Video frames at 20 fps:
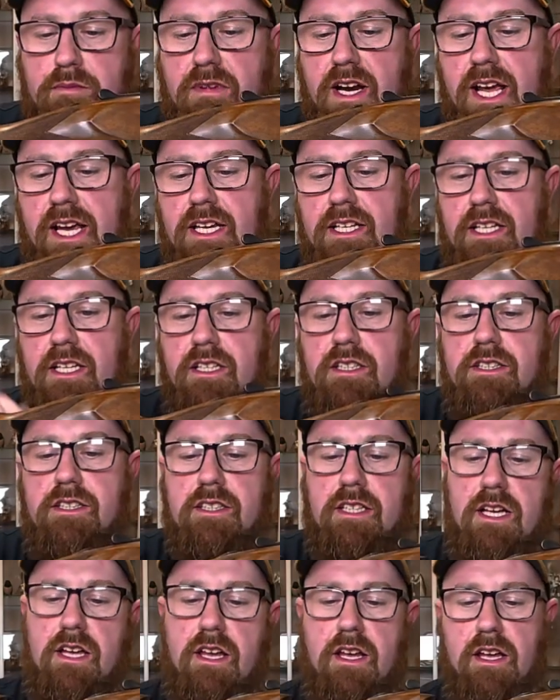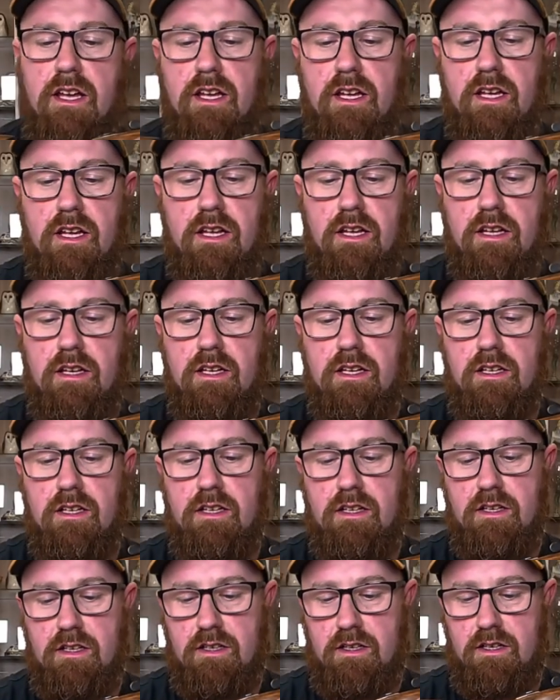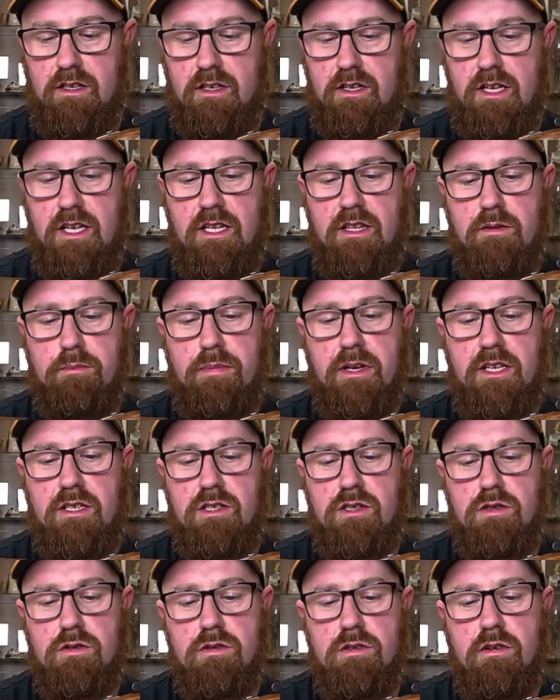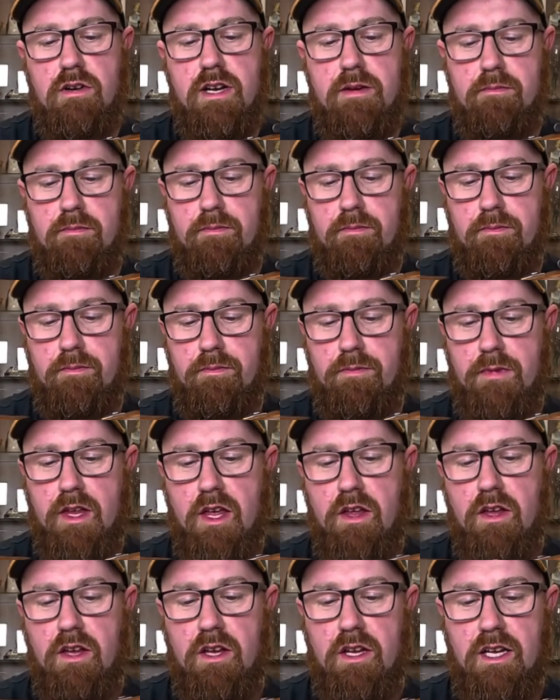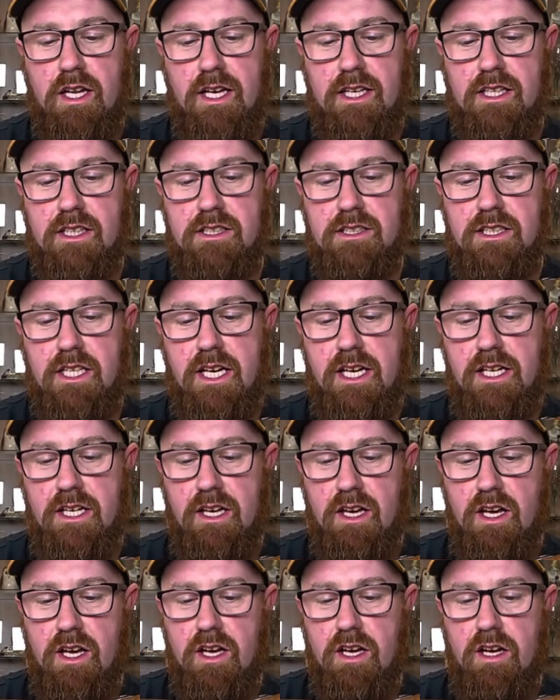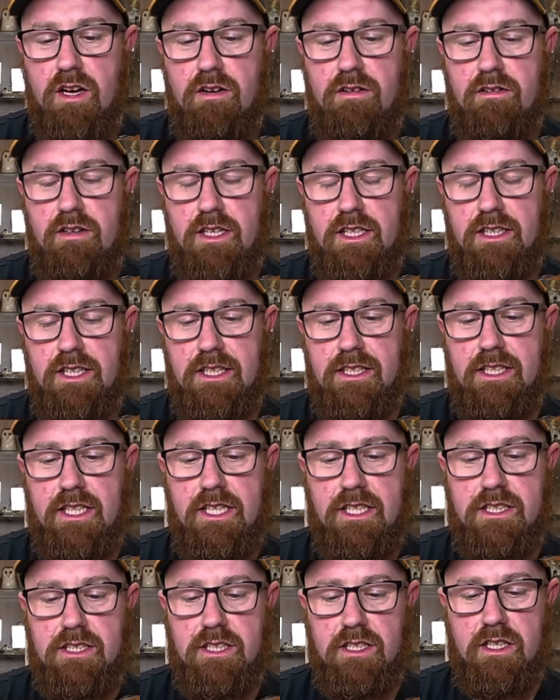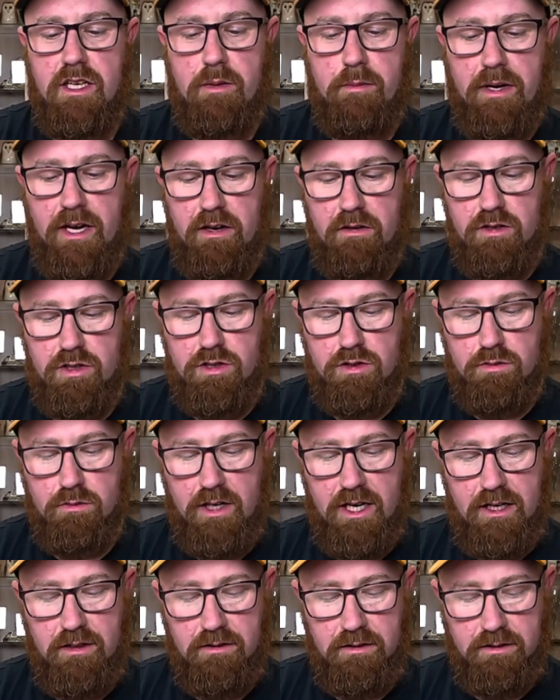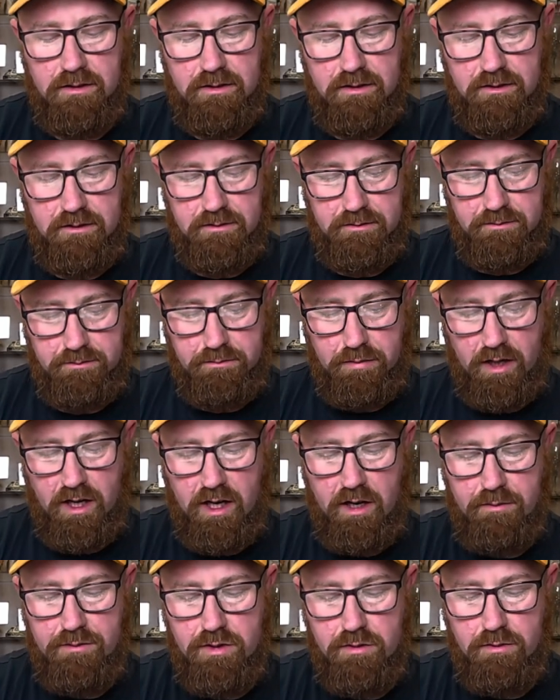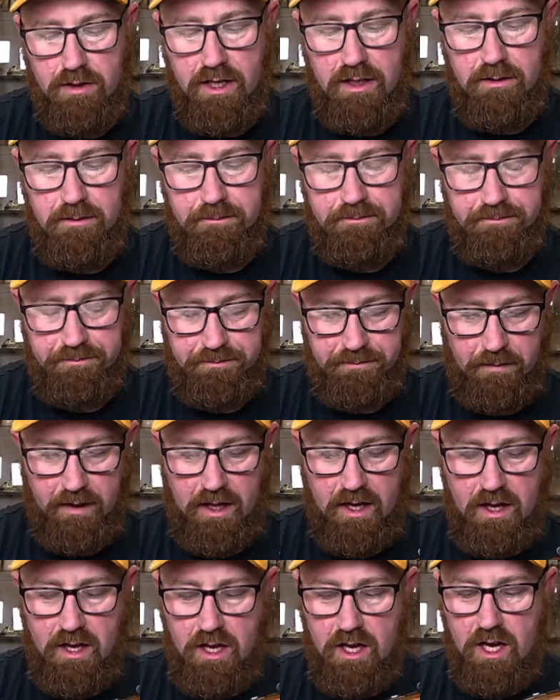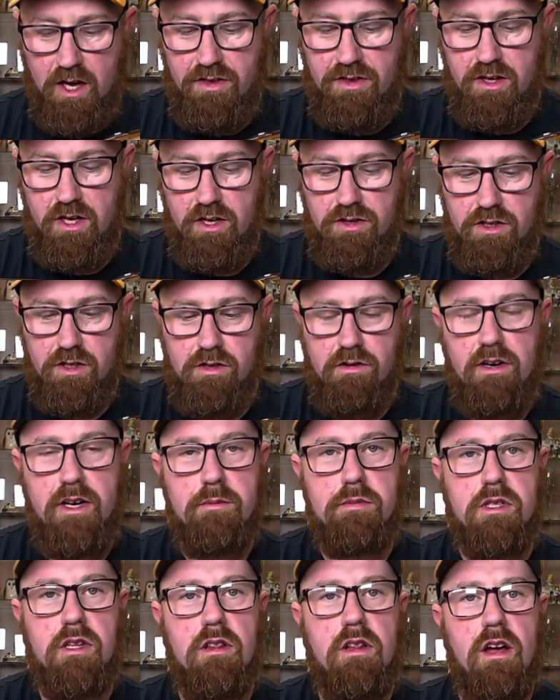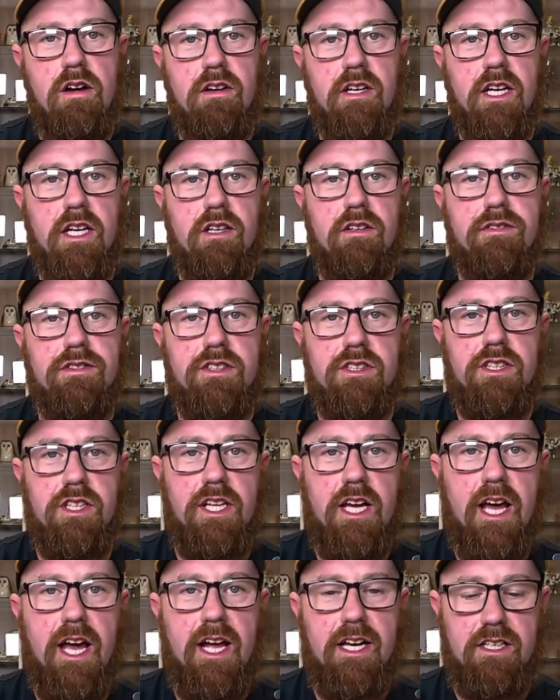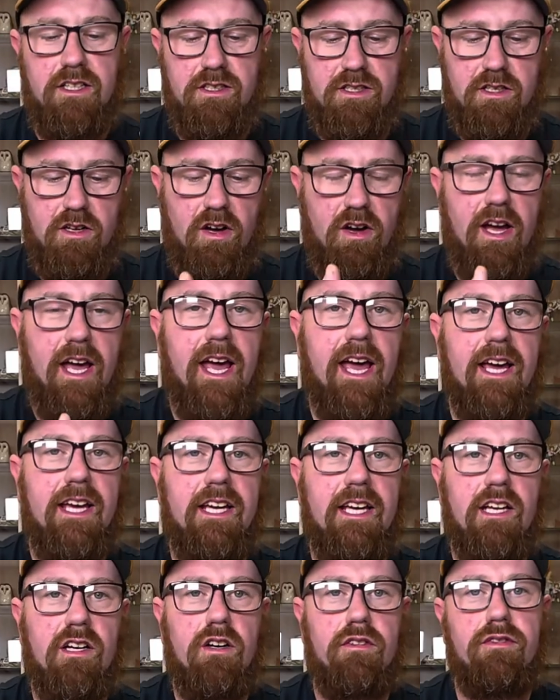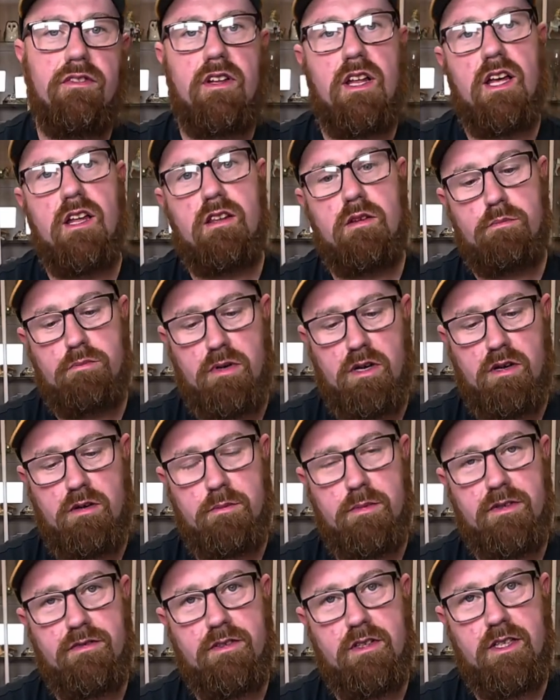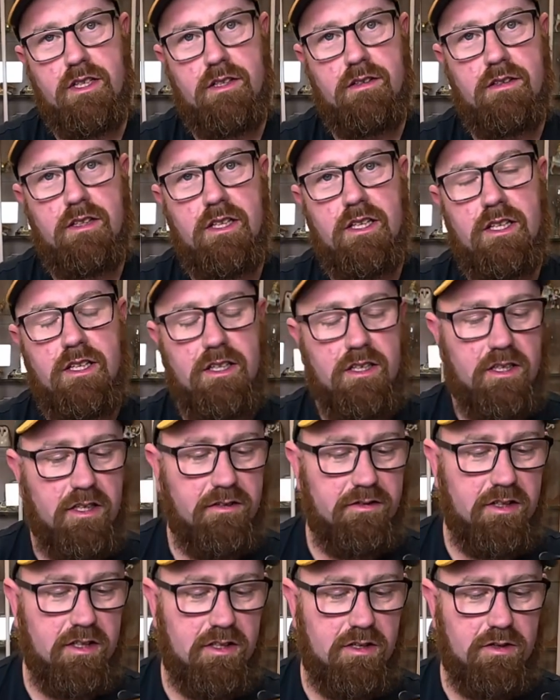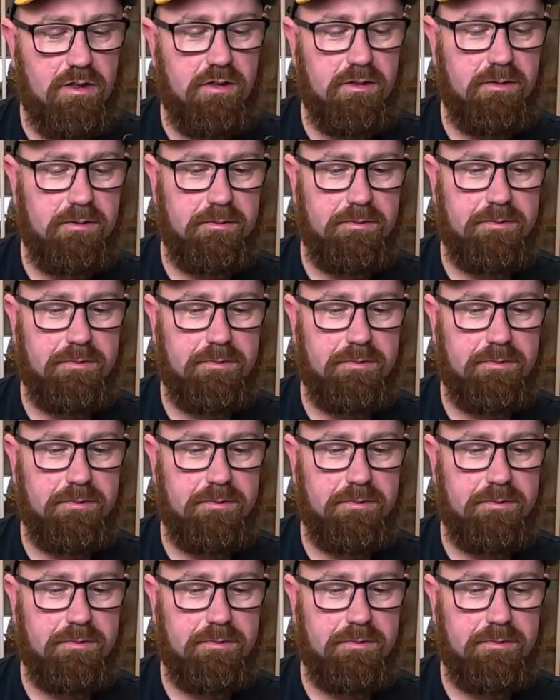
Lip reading: radius in the pistol grip. Like I say, a really decent amount of swell, palm swell. And the grip's long enough so your hand's not hanging off like the bottom of the gun.